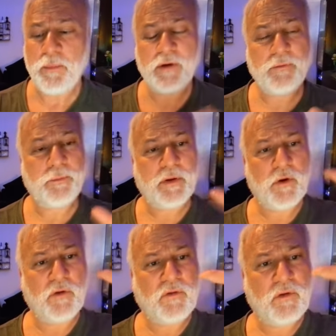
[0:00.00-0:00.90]
But
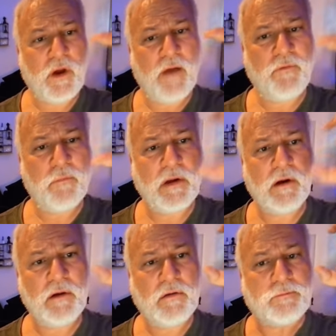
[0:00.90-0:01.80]
because you have
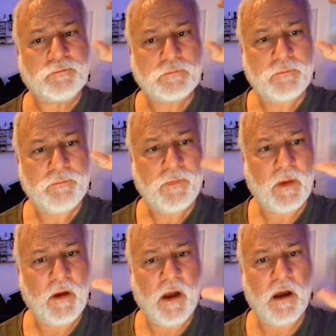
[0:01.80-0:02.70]
muddled
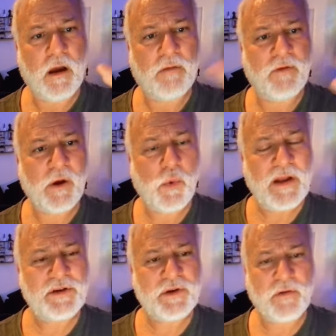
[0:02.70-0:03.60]
a
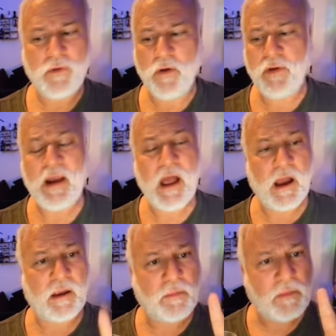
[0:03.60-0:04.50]
wedge of
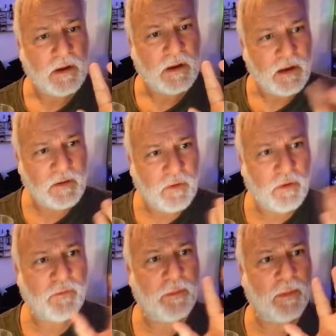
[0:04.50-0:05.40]
lime, it sort
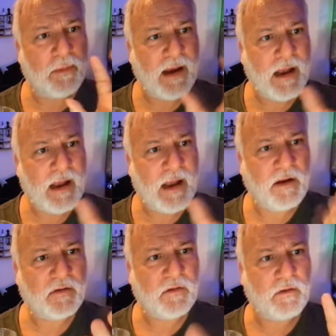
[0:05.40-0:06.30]
of blended
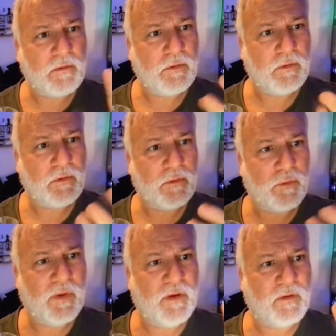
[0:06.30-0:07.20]
it
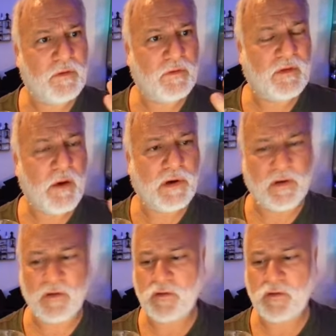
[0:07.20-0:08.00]
with the sourness.